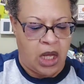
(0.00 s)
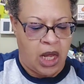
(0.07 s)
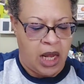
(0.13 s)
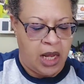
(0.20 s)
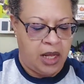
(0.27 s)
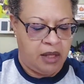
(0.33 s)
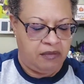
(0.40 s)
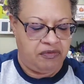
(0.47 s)

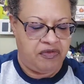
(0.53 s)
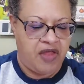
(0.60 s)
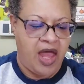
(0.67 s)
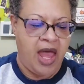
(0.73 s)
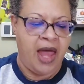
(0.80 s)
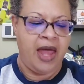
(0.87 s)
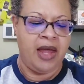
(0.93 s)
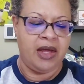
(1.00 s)
And
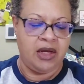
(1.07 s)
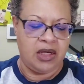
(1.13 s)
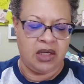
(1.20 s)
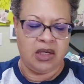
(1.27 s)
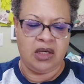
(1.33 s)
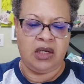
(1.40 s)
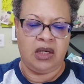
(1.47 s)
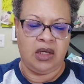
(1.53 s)
that
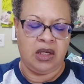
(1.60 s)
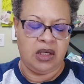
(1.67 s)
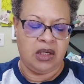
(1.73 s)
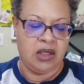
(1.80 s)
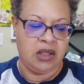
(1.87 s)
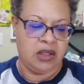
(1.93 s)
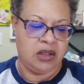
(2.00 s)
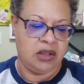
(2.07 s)

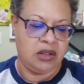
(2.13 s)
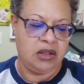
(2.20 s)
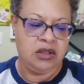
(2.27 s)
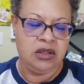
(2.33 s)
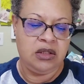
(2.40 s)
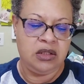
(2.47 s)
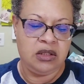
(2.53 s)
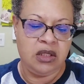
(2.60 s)

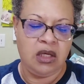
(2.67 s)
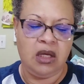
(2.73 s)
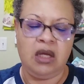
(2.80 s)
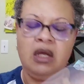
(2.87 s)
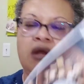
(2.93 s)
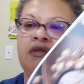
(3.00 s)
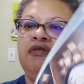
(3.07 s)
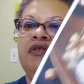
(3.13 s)
is
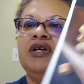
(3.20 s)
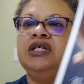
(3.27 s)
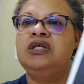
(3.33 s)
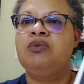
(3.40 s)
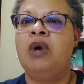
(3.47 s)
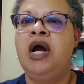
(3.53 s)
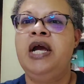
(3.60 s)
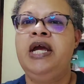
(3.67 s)

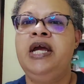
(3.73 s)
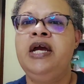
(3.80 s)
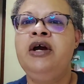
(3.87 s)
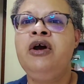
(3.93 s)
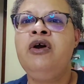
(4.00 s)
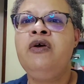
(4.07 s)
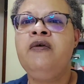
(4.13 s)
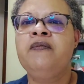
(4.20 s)
this right
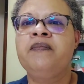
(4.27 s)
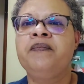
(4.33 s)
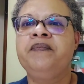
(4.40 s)
here.